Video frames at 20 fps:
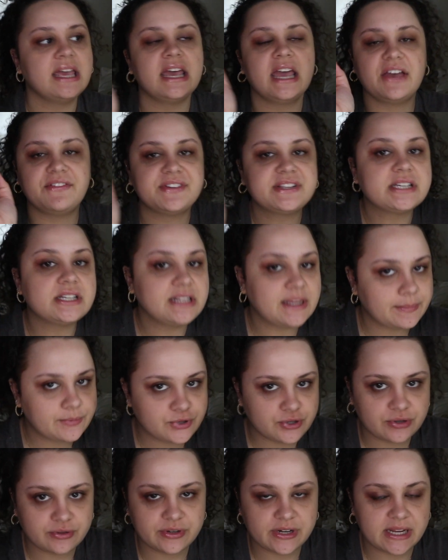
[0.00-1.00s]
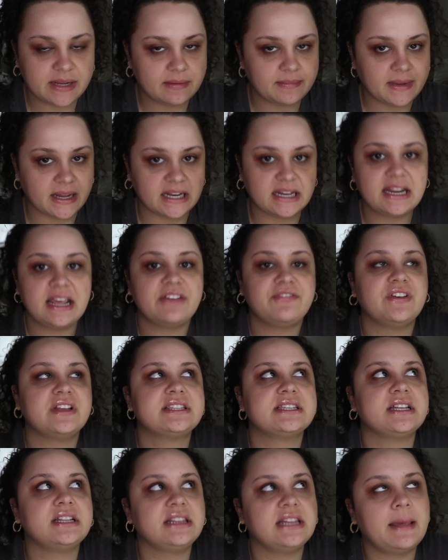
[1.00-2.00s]
If it's a lip treatment, if
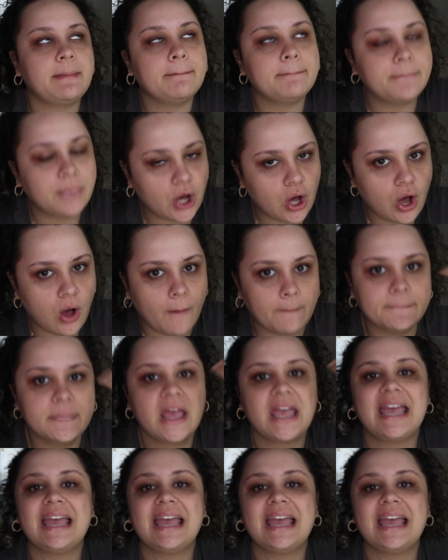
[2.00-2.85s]
it's a lip balm,